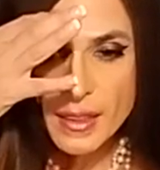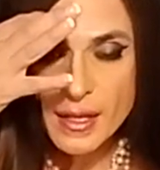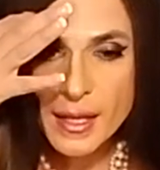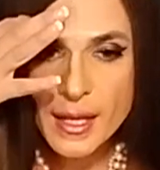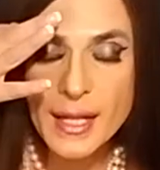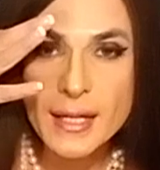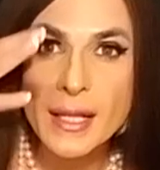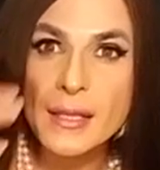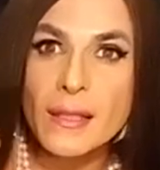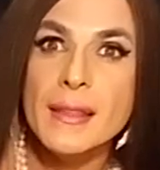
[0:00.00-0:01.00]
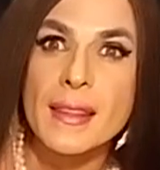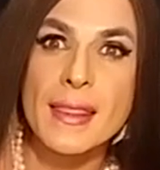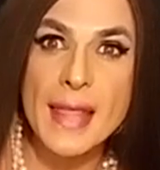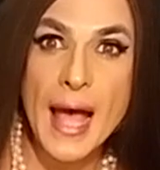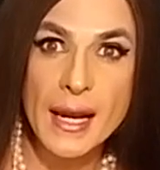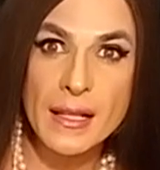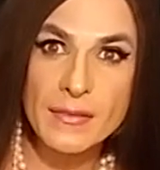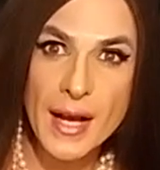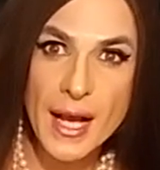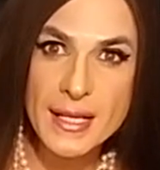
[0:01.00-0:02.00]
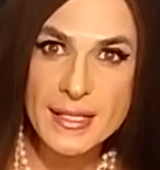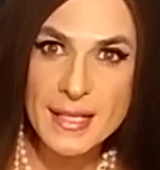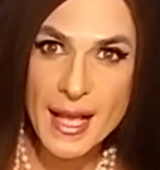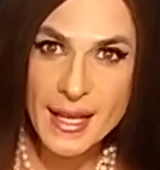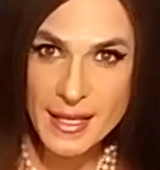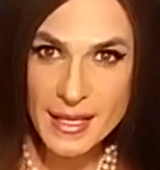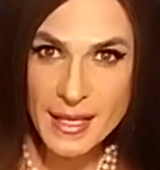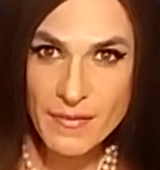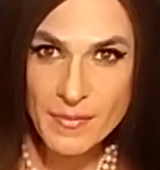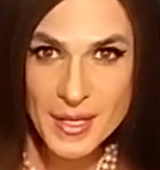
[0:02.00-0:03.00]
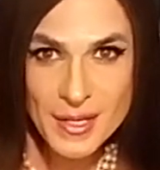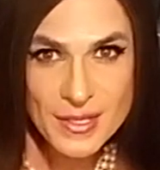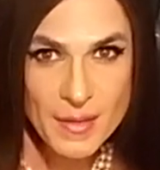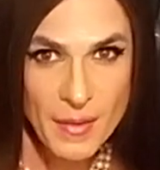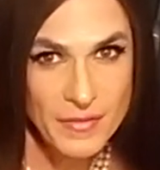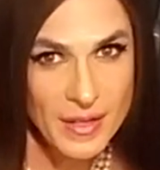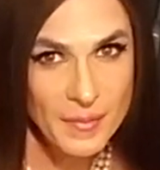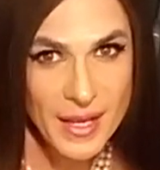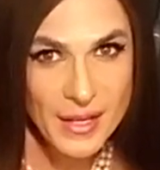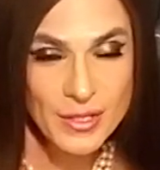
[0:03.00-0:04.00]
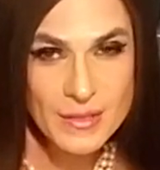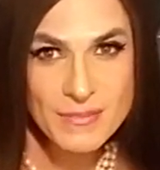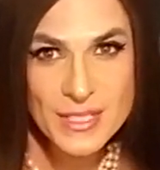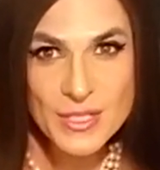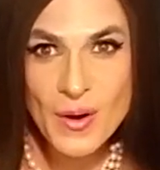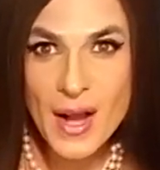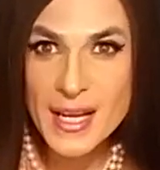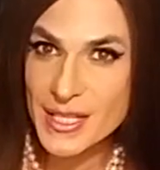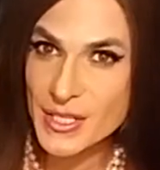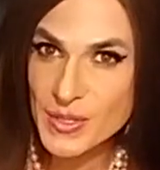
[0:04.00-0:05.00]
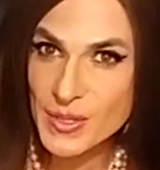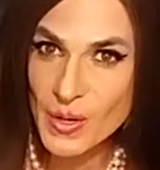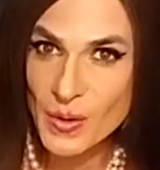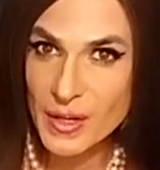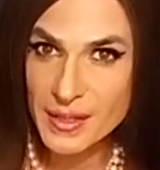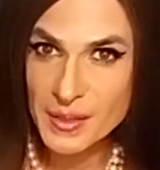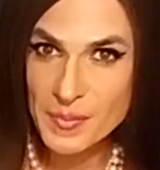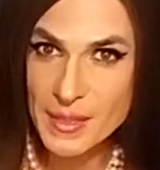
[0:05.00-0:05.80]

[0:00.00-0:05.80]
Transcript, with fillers: and, and that advice I can give because I'm a filmmaker, so I need to know a little bit